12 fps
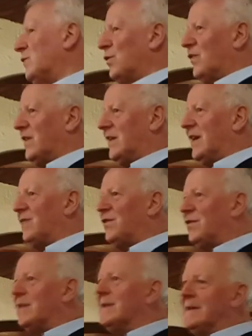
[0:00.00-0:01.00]
notes. It gives
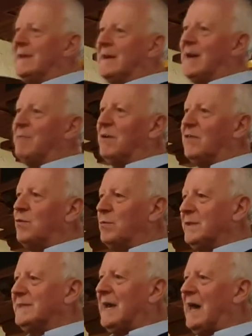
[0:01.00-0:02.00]
you a much more
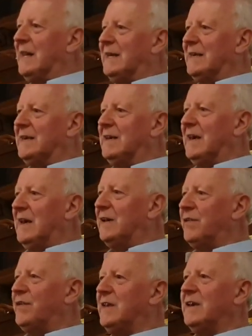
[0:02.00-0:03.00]
metallic,
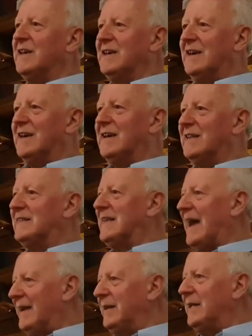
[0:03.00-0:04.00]
earthy,
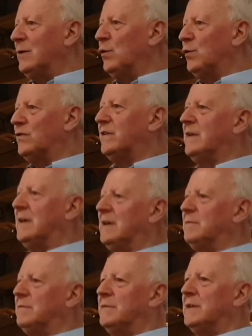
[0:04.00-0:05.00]
tanniny note,
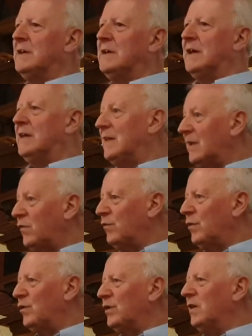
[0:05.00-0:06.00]
and that's what
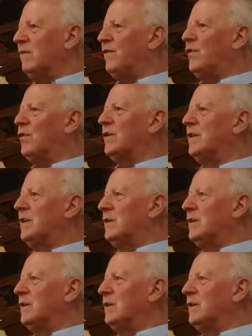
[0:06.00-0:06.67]
we're looking for.